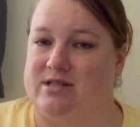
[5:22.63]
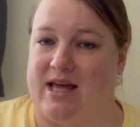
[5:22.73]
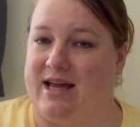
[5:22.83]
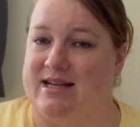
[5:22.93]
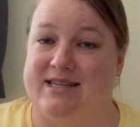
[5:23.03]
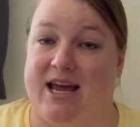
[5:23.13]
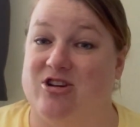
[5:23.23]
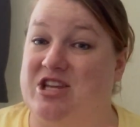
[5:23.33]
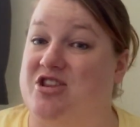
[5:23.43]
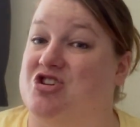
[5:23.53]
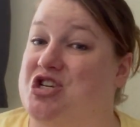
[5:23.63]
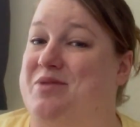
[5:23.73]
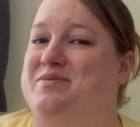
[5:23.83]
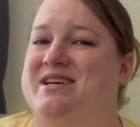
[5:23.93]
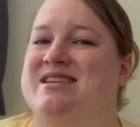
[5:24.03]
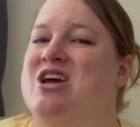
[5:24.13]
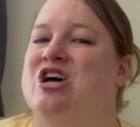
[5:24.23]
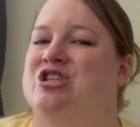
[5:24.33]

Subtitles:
like containers that they're shipped in.